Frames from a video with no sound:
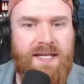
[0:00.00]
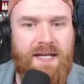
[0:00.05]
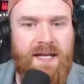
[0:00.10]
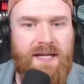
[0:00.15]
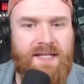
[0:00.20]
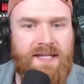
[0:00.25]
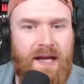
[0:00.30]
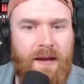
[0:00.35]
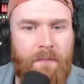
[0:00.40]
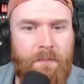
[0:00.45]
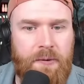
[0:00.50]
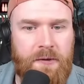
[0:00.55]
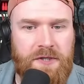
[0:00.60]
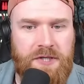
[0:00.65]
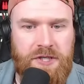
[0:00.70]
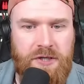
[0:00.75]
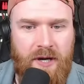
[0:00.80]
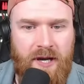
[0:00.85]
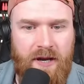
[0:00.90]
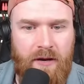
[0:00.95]
an example
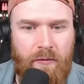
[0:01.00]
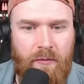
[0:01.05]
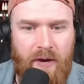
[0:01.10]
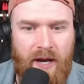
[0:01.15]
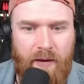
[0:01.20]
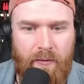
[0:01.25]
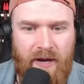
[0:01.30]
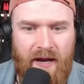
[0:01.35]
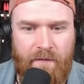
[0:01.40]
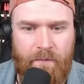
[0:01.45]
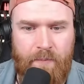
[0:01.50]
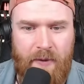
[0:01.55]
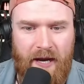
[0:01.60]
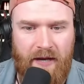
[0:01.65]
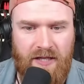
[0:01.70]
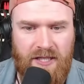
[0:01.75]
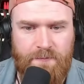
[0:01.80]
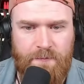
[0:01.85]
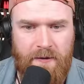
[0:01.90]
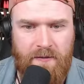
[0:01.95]
straight away. We have
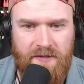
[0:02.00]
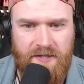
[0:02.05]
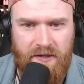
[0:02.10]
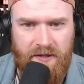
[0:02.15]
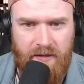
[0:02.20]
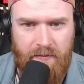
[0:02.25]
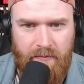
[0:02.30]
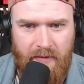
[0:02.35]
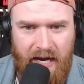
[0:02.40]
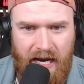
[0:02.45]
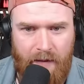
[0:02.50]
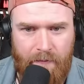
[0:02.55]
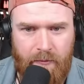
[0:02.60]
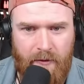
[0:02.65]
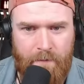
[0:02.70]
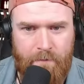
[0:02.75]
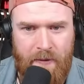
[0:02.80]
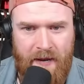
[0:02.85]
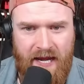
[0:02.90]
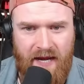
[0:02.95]
bile spewers on the map
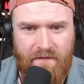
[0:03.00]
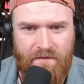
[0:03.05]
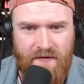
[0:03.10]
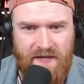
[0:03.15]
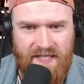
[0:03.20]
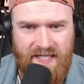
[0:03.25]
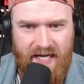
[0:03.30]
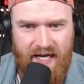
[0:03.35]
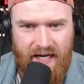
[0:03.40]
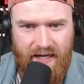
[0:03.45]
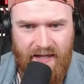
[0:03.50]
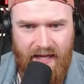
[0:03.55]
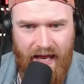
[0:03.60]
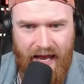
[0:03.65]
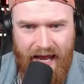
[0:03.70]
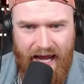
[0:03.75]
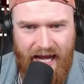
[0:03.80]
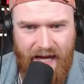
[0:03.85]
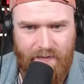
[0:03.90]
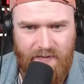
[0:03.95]
with peak physique. The
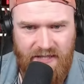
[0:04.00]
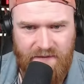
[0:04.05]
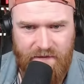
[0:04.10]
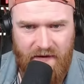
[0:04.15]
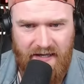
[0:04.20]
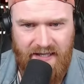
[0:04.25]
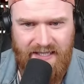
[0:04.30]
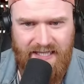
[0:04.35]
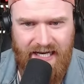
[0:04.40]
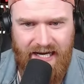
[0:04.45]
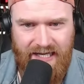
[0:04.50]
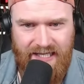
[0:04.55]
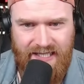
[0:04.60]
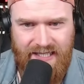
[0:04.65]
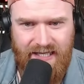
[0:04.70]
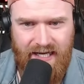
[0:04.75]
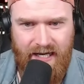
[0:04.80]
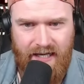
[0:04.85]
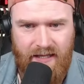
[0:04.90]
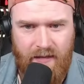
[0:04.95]
aim is
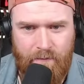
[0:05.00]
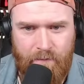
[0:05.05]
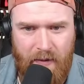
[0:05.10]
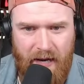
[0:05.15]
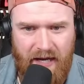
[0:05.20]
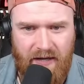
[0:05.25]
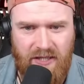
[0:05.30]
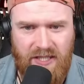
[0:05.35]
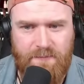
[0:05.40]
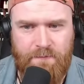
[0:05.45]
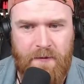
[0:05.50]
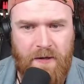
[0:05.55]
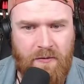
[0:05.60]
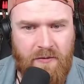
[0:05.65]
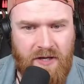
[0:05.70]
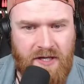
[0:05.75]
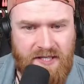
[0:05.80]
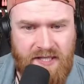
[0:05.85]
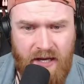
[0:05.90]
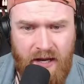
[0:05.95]
fantastic. The bile
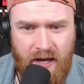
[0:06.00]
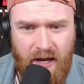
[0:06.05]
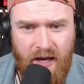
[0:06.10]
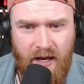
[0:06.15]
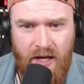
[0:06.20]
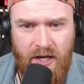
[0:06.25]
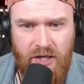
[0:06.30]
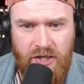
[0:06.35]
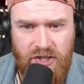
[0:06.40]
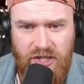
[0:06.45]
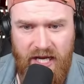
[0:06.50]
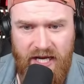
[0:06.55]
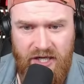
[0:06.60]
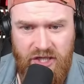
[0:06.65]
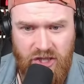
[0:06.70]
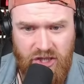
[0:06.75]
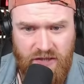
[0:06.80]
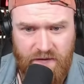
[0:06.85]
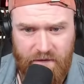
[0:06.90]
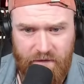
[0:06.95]
spewers, they
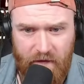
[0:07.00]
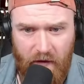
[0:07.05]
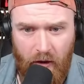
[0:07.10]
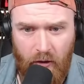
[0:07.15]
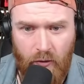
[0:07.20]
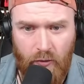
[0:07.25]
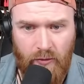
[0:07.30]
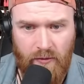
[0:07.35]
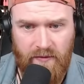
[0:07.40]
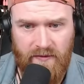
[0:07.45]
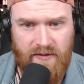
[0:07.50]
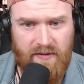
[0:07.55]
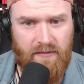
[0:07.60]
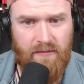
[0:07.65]
just fold.